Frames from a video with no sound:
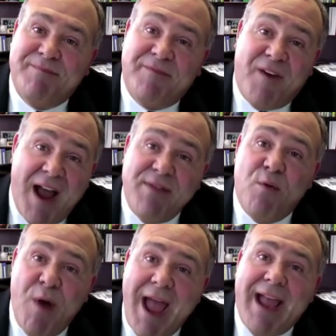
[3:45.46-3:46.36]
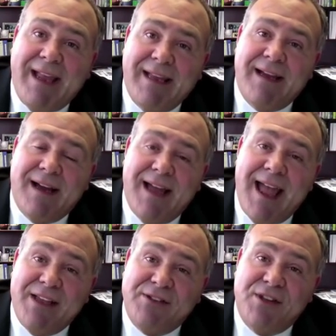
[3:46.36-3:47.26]
find the way
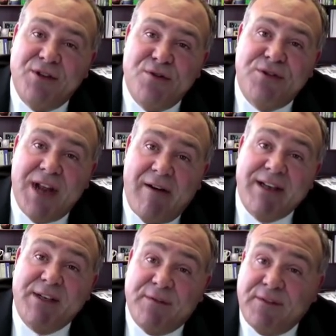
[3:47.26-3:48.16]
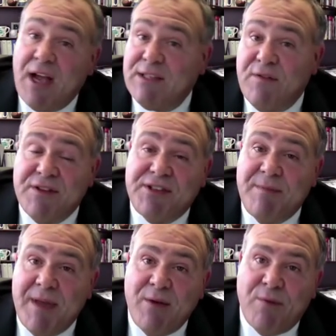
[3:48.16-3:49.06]
as the new Generation Flux for the
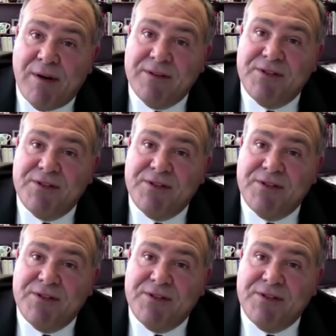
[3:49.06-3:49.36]
CPA world.